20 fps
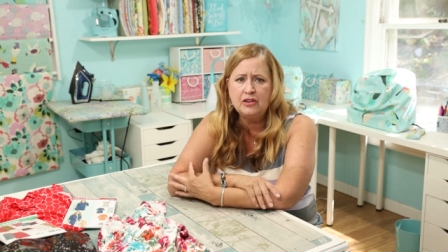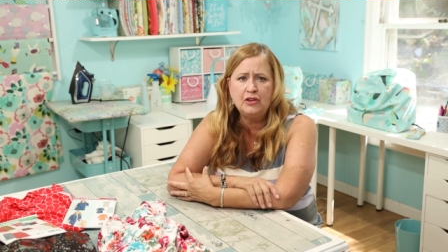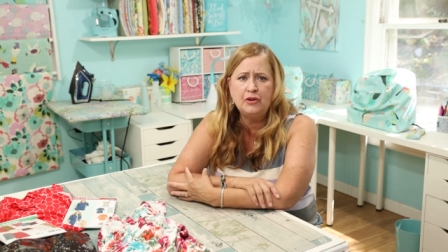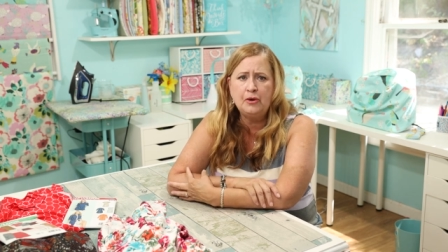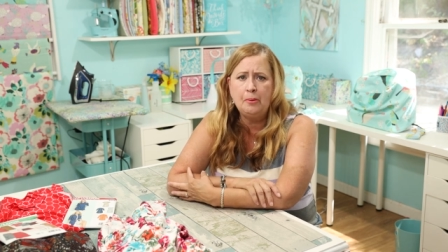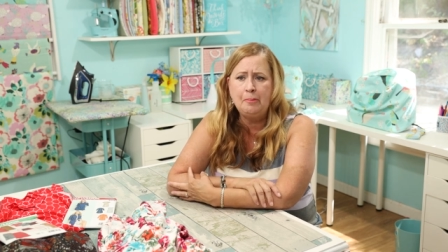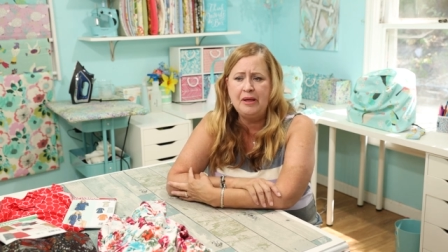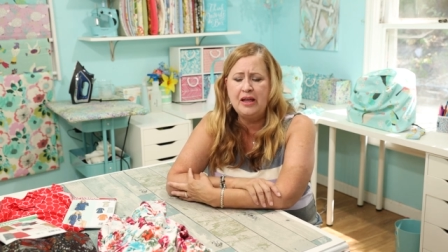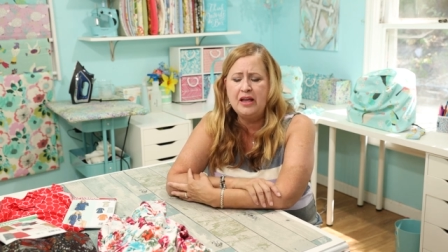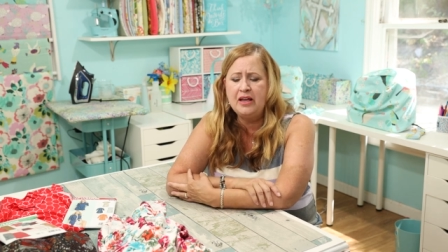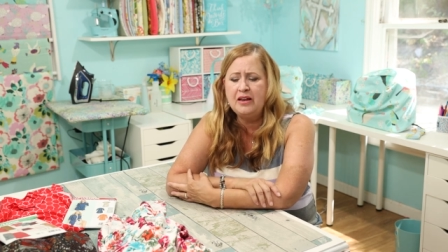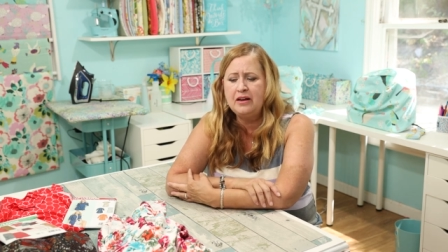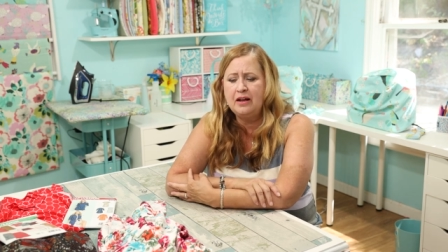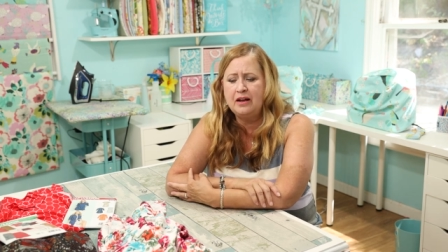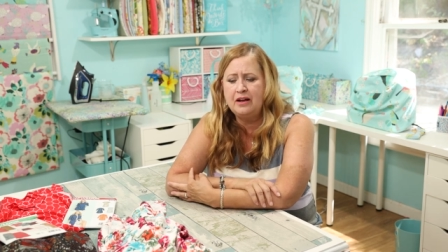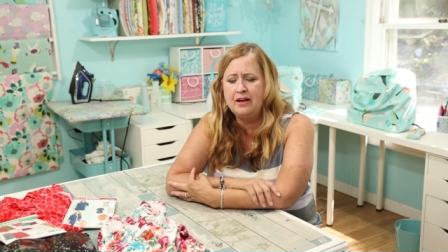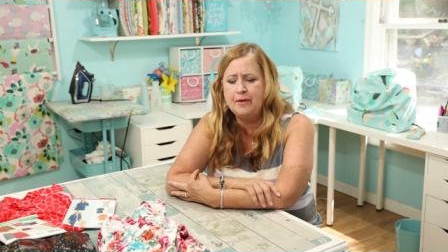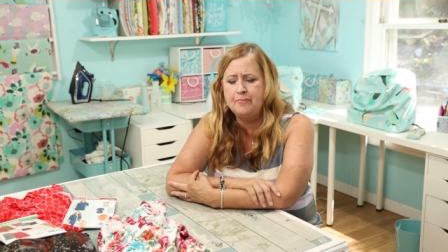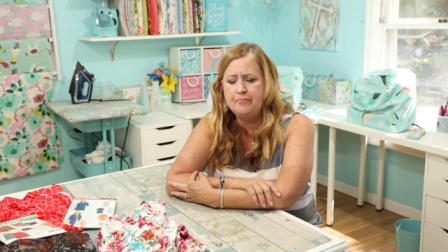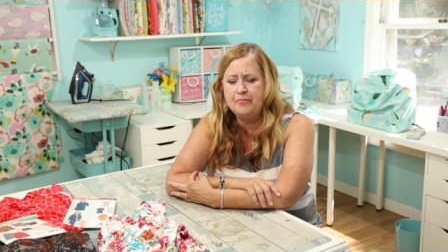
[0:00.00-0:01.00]
a little bit,
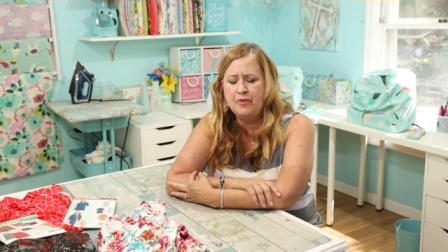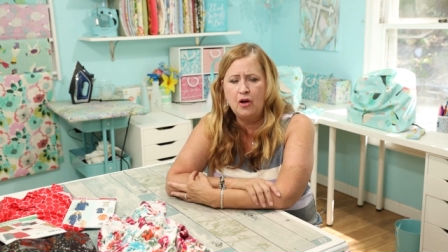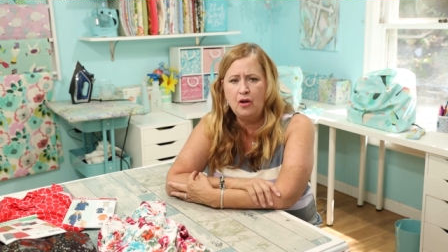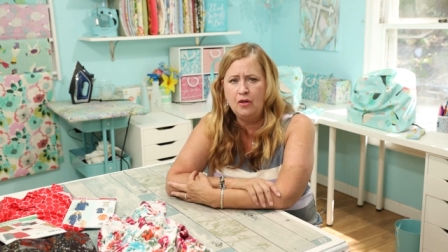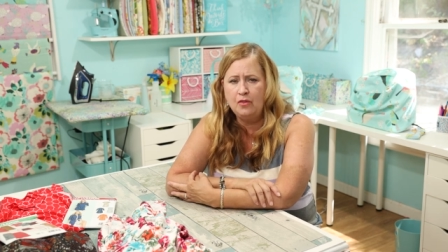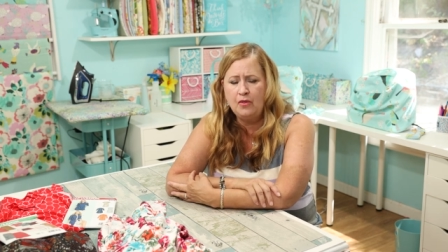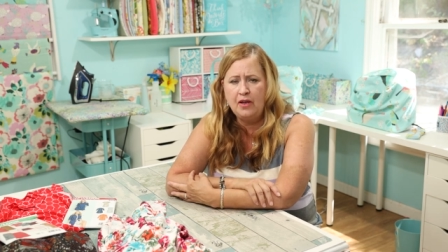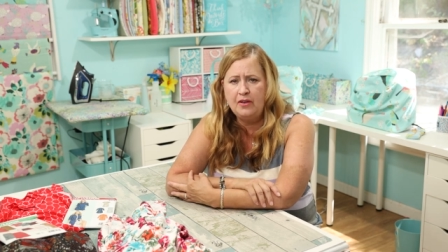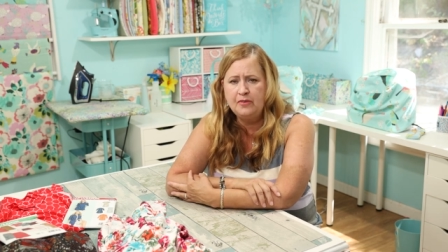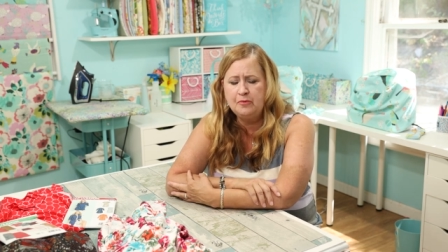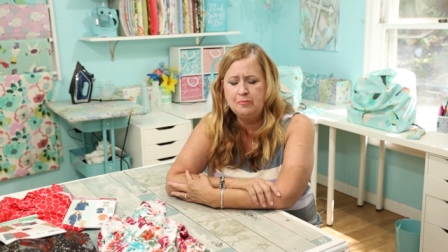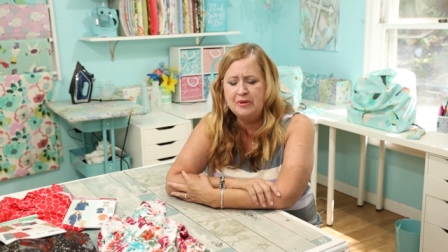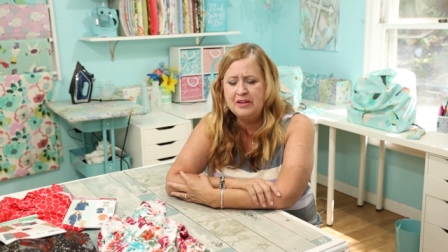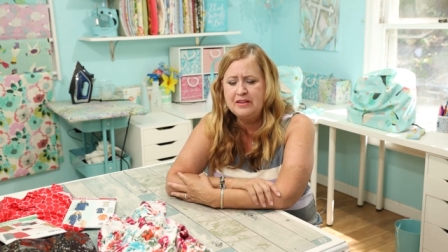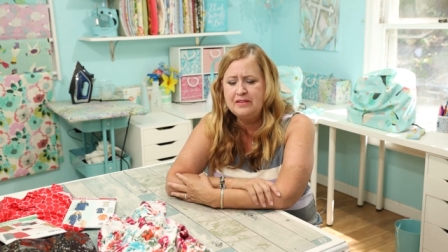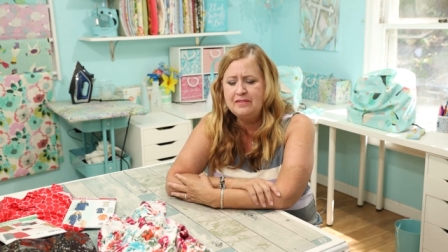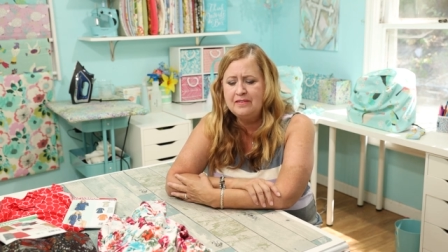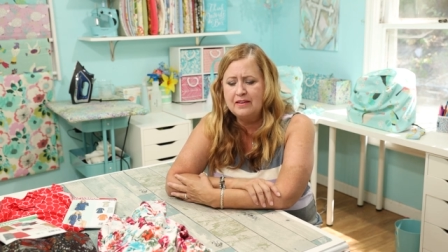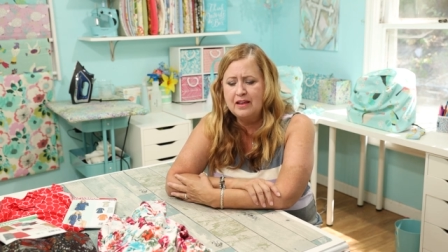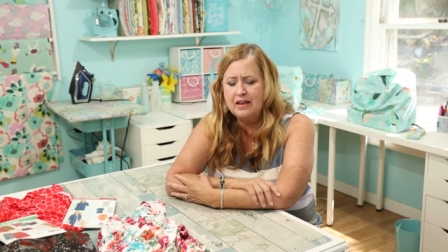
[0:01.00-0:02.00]
um, all the
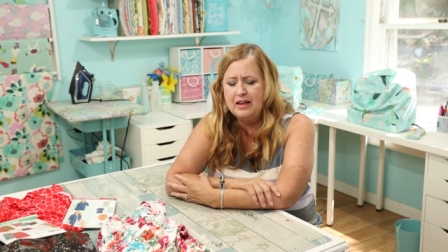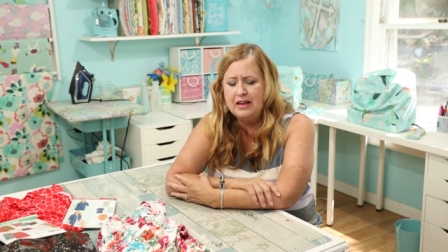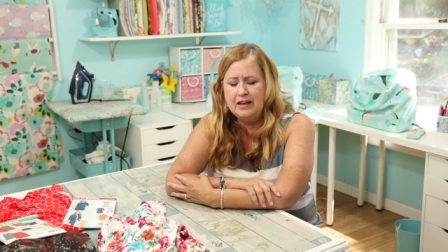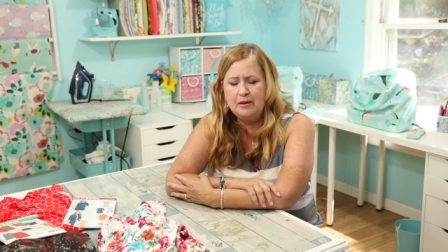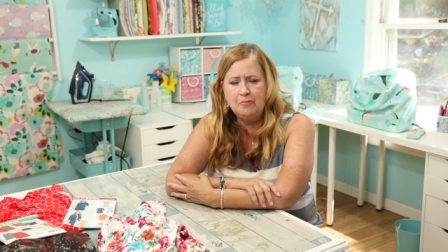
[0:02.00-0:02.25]
husbands,